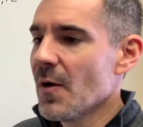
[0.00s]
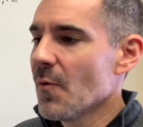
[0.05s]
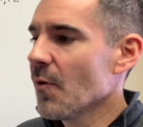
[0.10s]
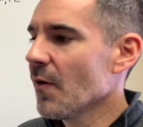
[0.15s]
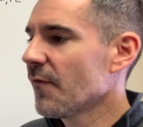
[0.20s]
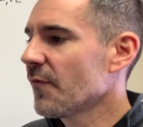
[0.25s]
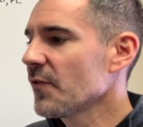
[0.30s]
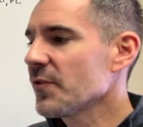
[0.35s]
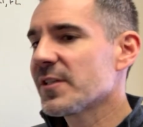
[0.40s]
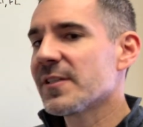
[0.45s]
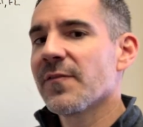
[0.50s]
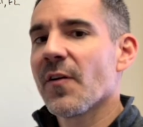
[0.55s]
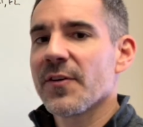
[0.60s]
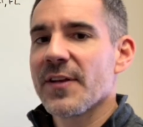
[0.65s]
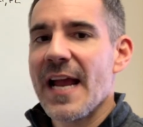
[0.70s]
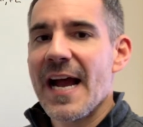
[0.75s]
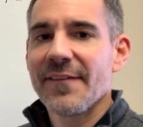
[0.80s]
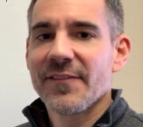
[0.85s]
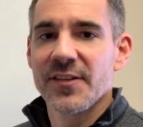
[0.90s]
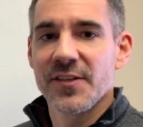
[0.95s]
Well, first of all,
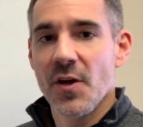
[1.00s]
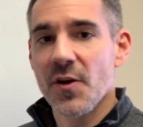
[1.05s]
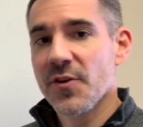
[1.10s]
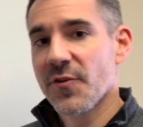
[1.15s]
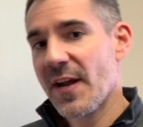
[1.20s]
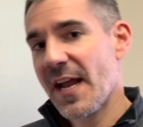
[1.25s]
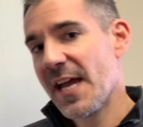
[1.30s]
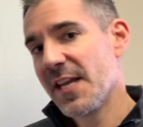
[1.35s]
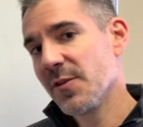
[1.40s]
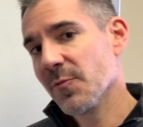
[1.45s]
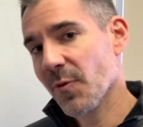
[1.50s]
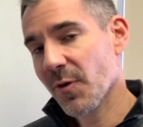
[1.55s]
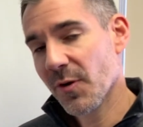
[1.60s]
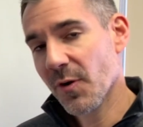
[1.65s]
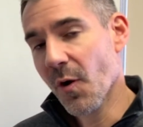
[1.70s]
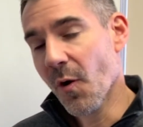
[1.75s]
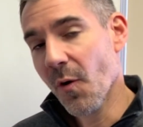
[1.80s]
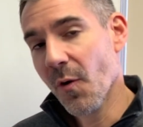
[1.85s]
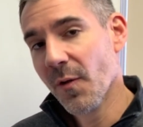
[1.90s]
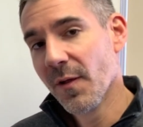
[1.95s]
you have to know your annual
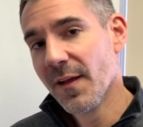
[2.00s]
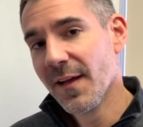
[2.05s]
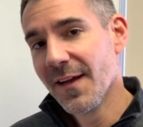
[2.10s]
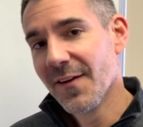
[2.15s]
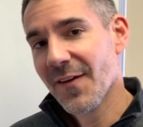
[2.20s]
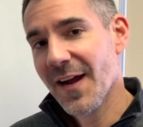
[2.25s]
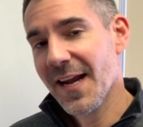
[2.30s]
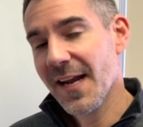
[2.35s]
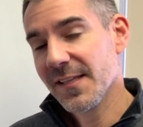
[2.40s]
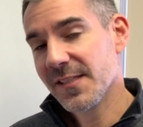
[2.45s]
goal. Right?